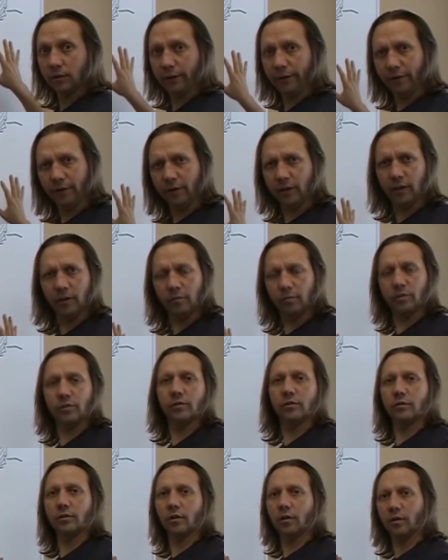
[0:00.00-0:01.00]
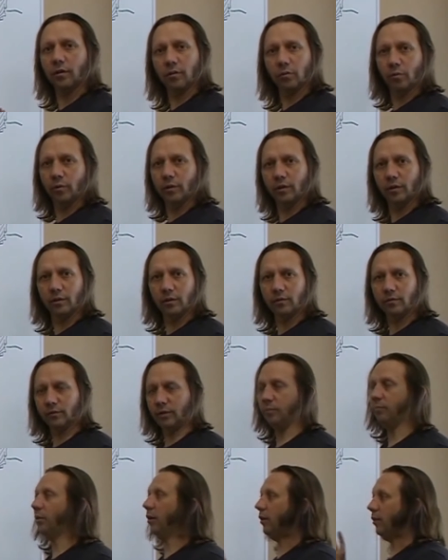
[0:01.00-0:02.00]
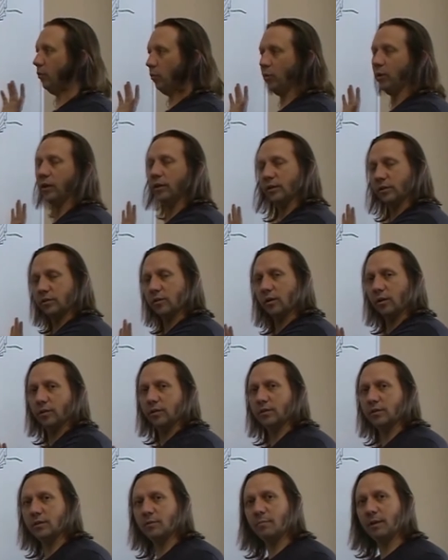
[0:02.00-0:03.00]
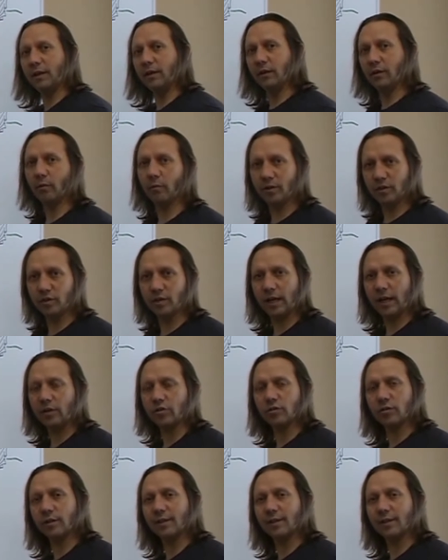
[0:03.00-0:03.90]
area, which is called the wheel. The part of the wheel is called the dependent origination,